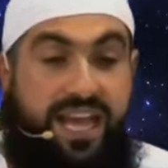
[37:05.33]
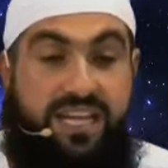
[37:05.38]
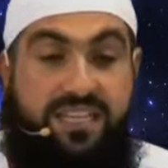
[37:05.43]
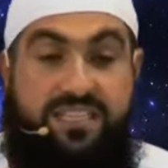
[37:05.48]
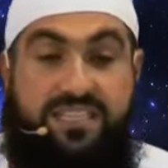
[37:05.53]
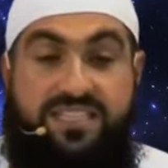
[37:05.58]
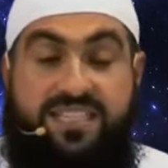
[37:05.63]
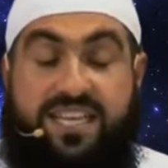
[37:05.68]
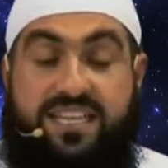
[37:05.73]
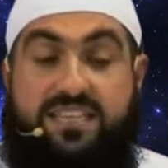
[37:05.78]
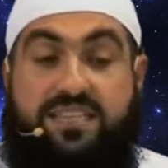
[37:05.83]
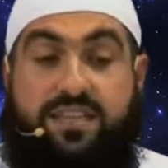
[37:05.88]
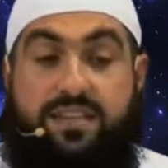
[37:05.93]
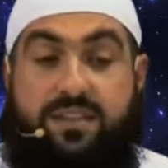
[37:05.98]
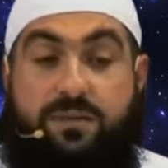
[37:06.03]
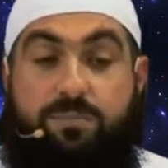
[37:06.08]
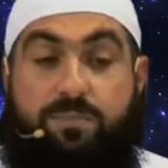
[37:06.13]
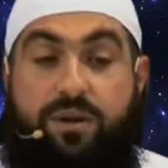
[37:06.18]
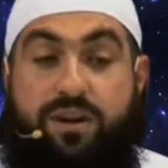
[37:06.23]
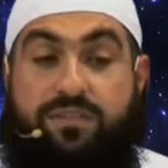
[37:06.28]
and said to
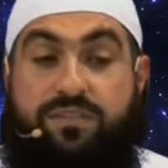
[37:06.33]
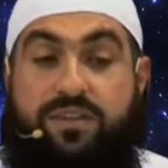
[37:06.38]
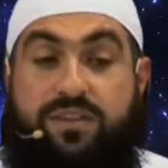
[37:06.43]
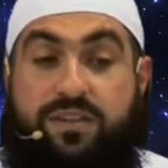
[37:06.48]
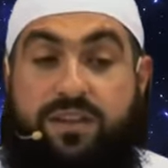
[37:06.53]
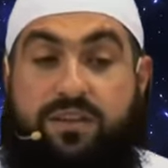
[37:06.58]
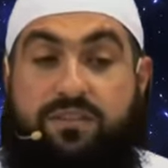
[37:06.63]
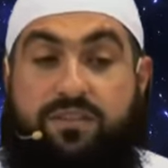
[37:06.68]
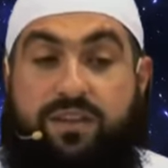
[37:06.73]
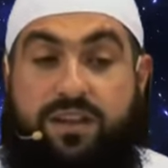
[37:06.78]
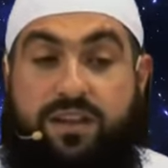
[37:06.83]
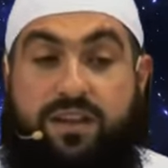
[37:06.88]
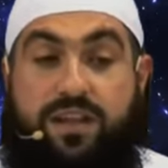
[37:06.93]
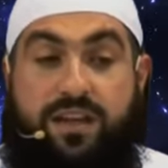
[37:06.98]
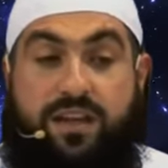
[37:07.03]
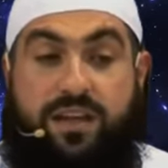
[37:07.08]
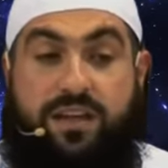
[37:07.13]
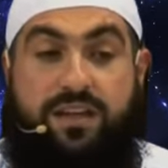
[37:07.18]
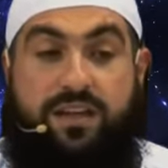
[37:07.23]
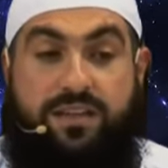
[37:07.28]
the Prophet of
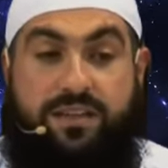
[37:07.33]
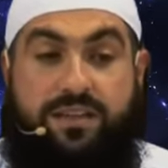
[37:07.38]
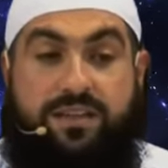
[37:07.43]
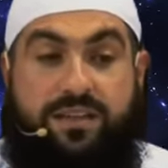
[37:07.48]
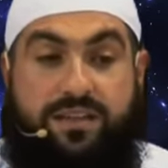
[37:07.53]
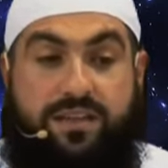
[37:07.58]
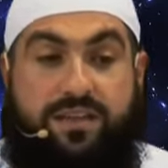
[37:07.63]
Allah,